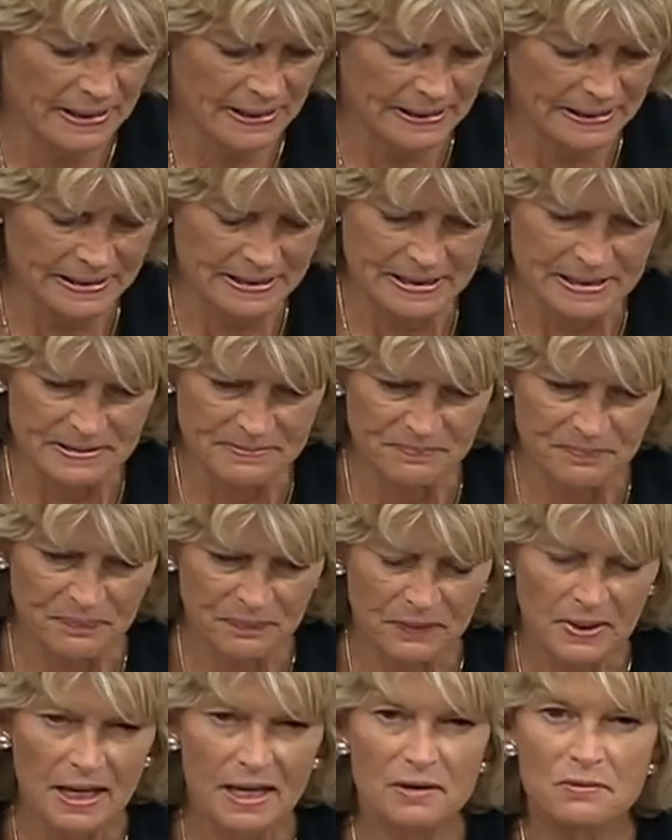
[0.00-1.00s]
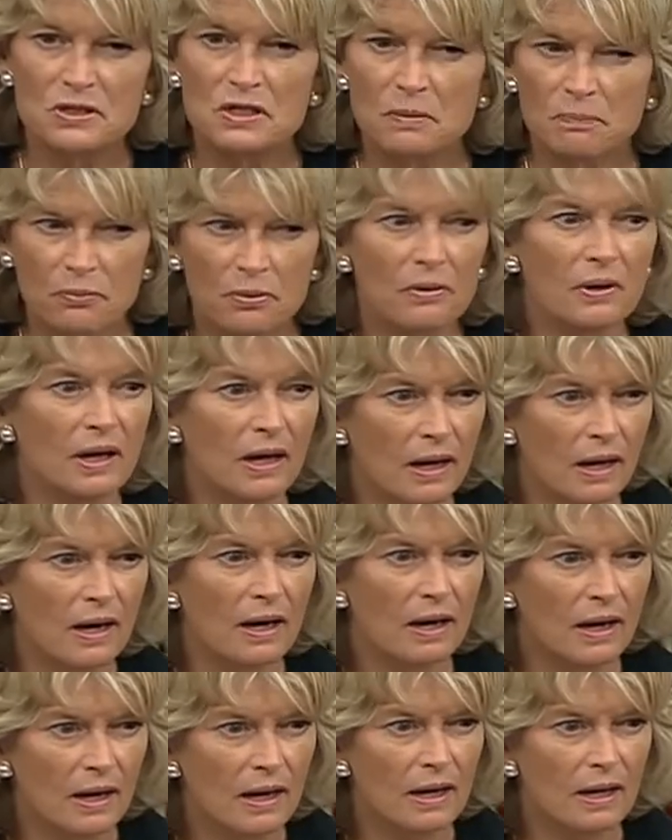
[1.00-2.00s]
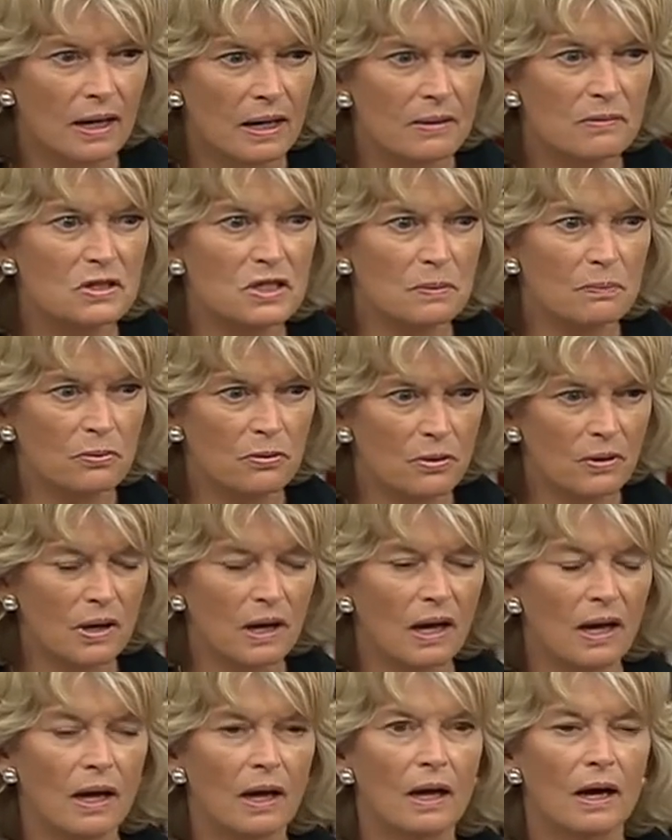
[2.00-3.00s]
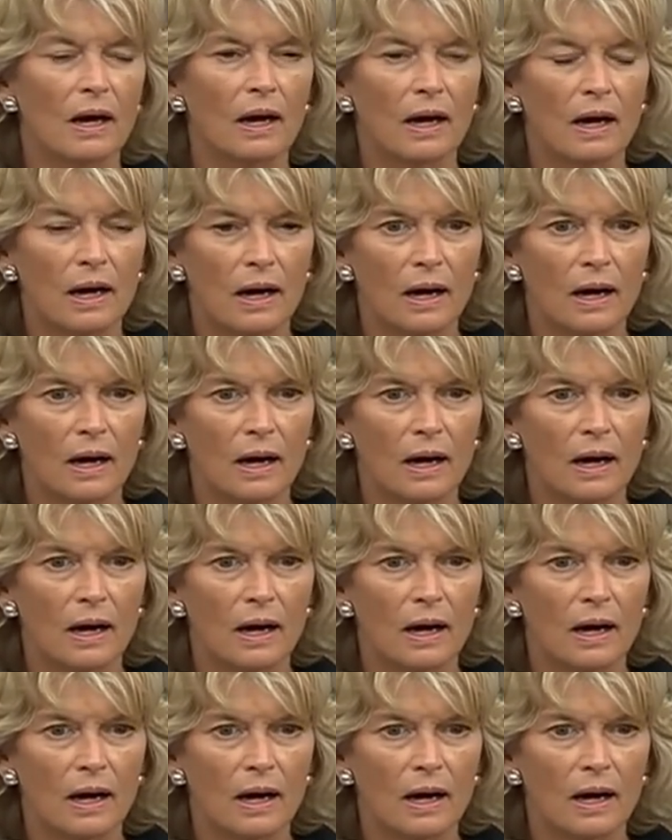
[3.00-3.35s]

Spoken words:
It was a pretty